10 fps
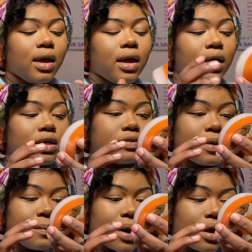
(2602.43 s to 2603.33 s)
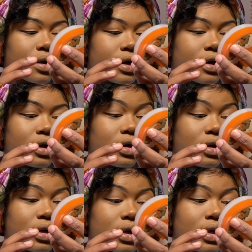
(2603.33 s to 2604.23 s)
Airspun powder
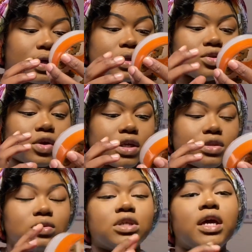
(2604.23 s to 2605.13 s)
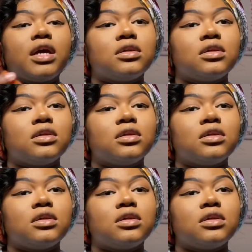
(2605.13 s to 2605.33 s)
in translucent